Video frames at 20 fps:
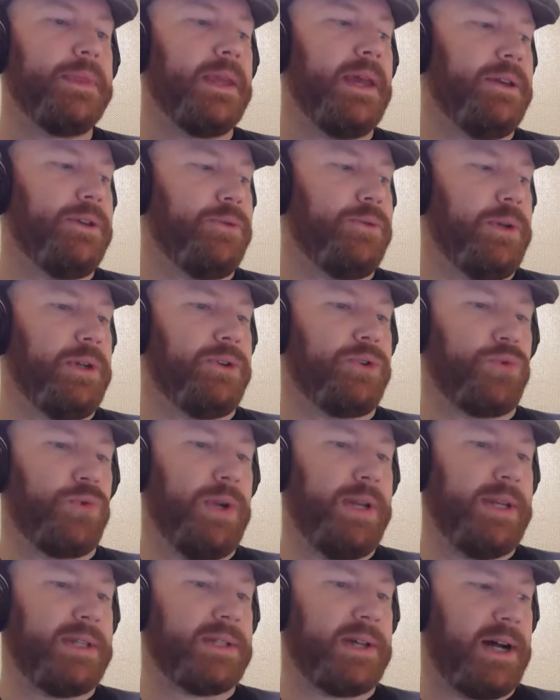and to
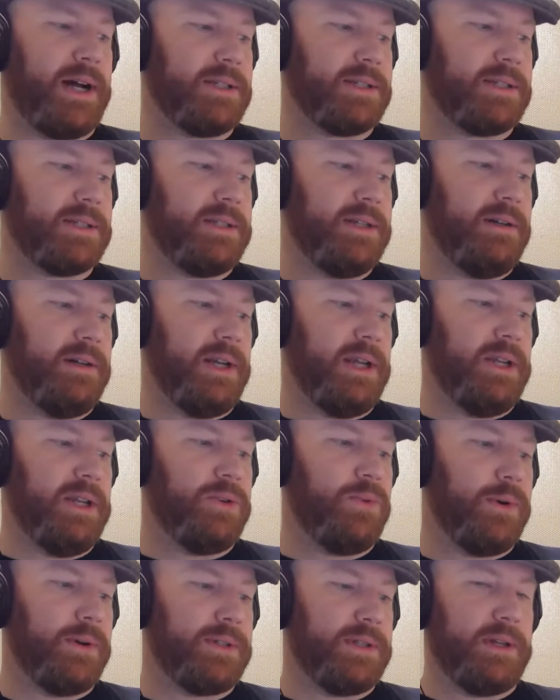increase hostility
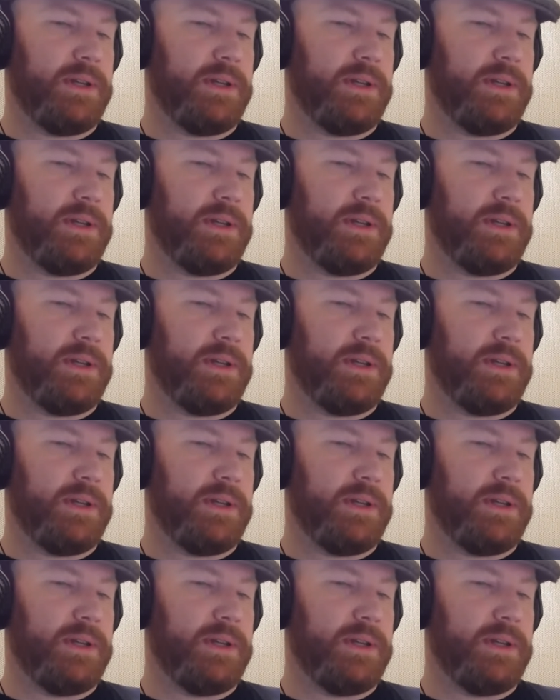towards